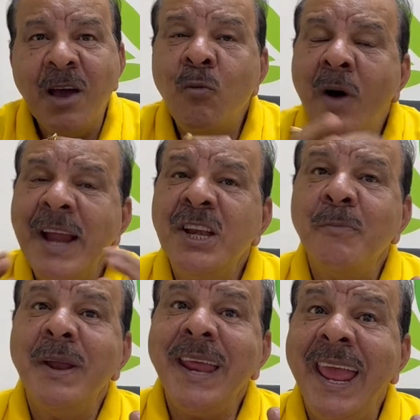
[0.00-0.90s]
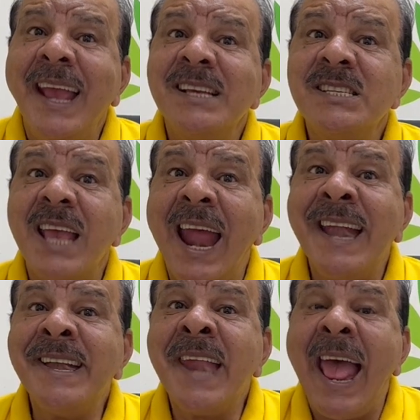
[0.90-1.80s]
Vitamin A is
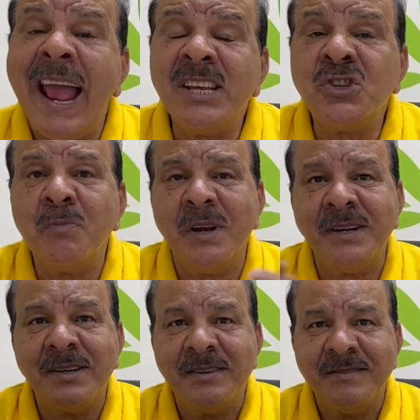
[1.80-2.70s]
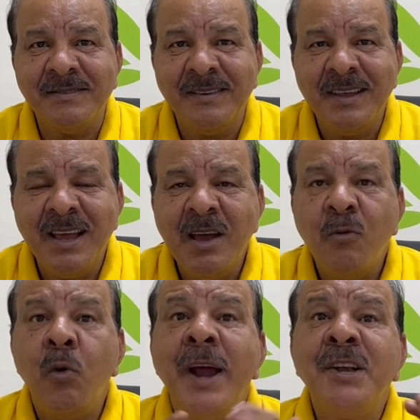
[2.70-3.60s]
attachment.
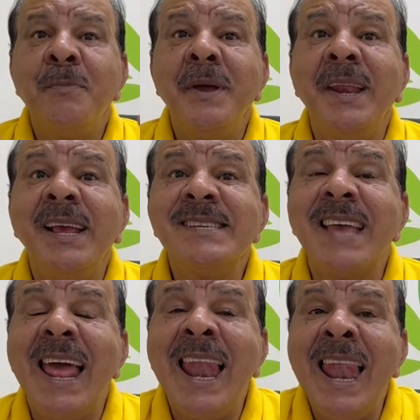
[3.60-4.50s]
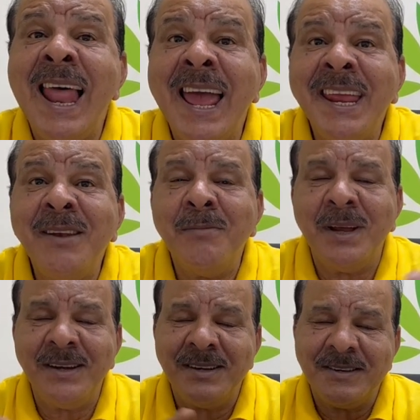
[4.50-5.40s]
Vitamin A is alignment.